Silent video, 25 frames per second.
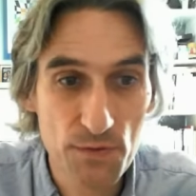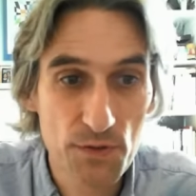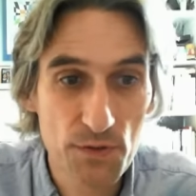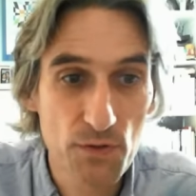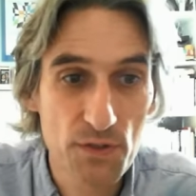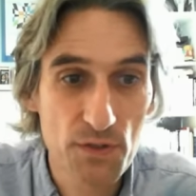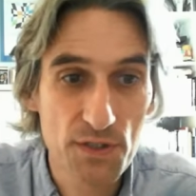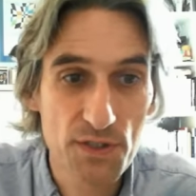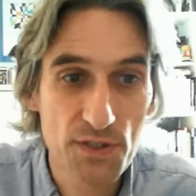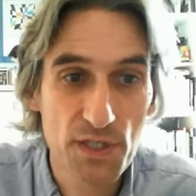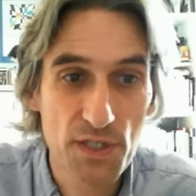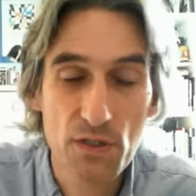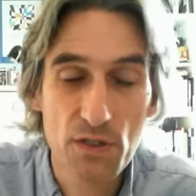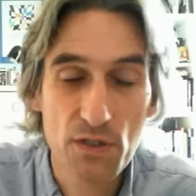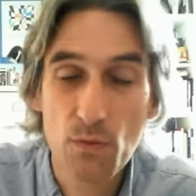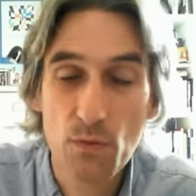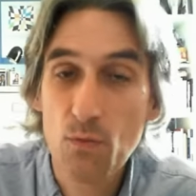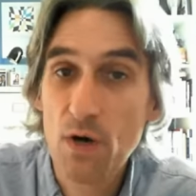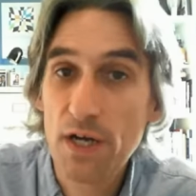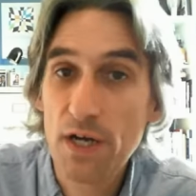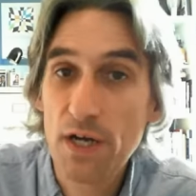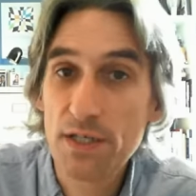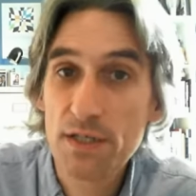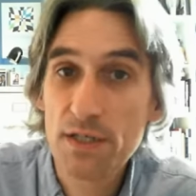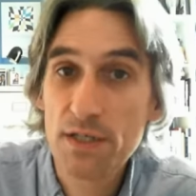You can see that
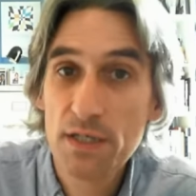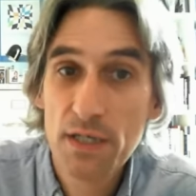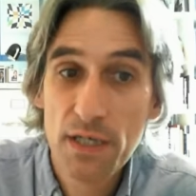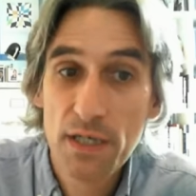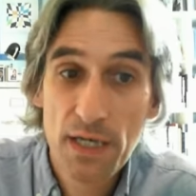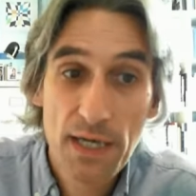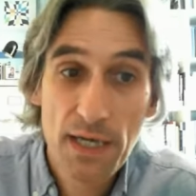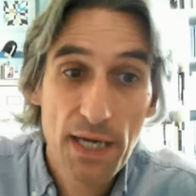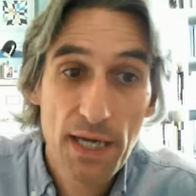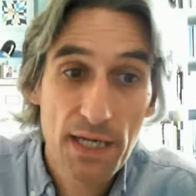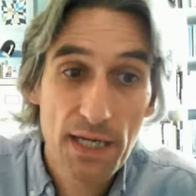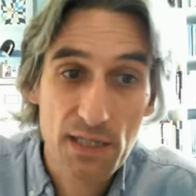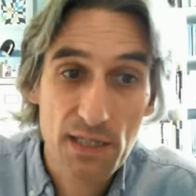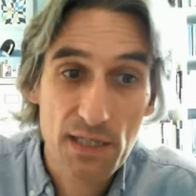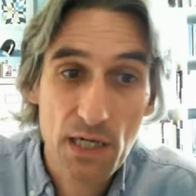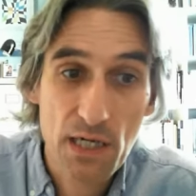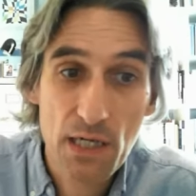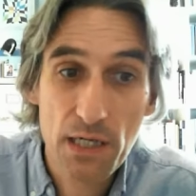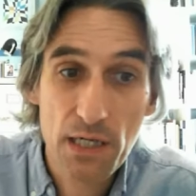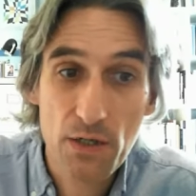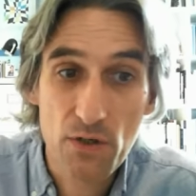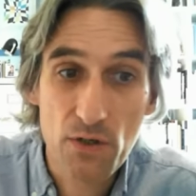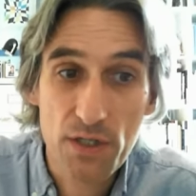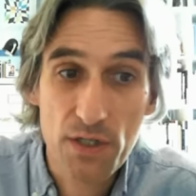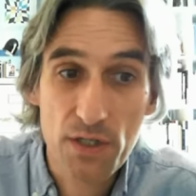white is a
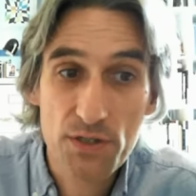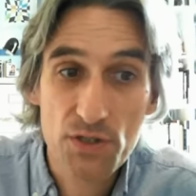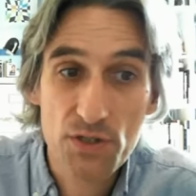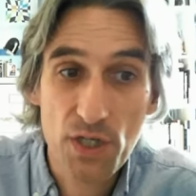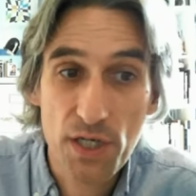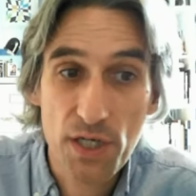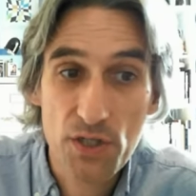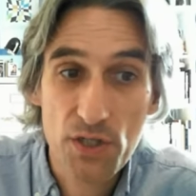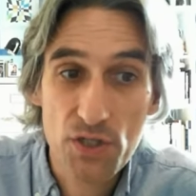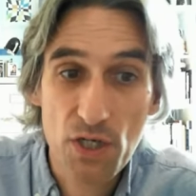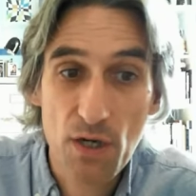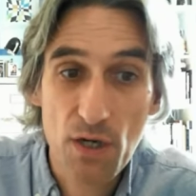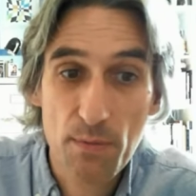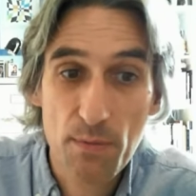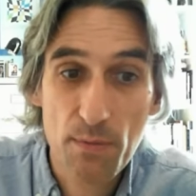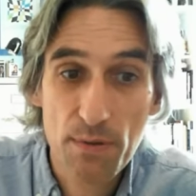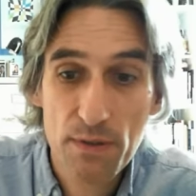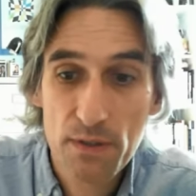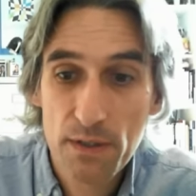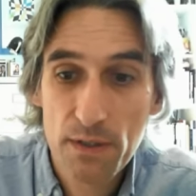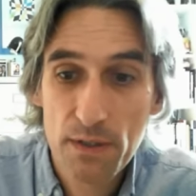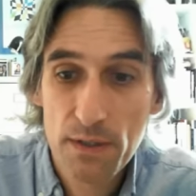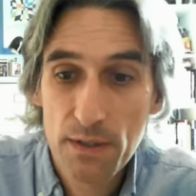clear exchange up